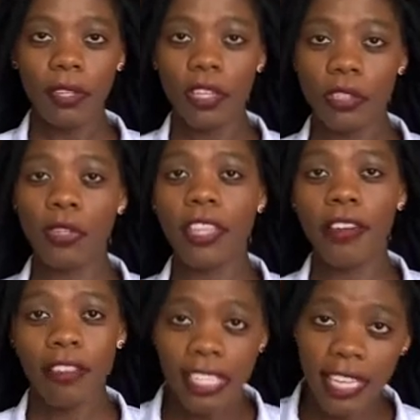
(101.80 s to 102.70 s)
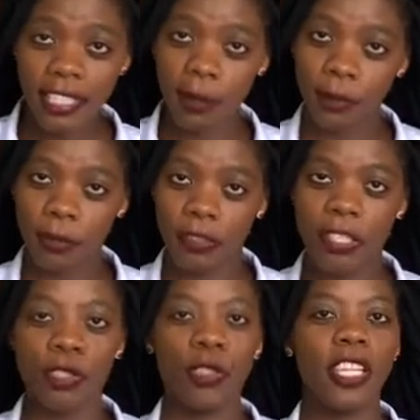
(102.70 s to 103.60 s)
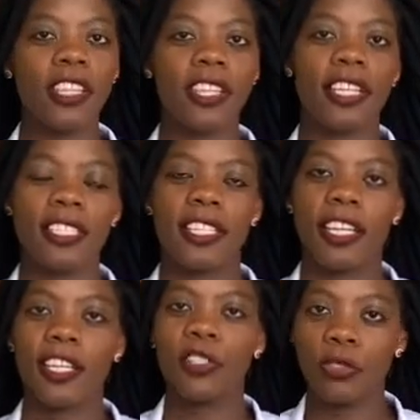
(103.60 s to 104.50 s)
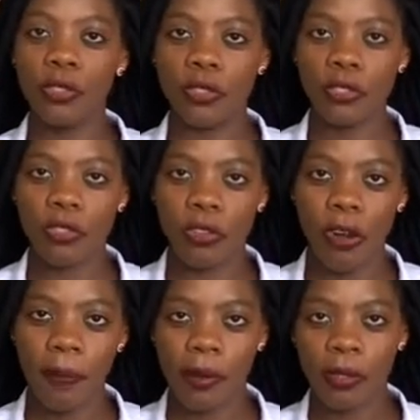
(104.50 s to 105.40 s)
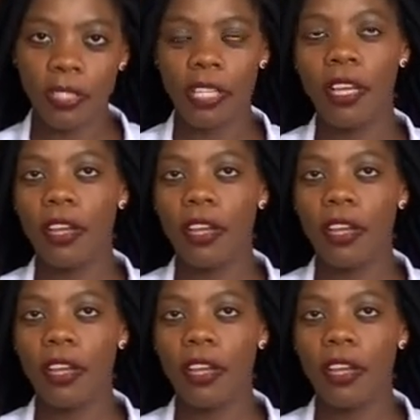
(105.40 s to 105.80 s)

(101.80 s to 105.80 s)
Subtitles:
So there are various types of insulin that you should know about.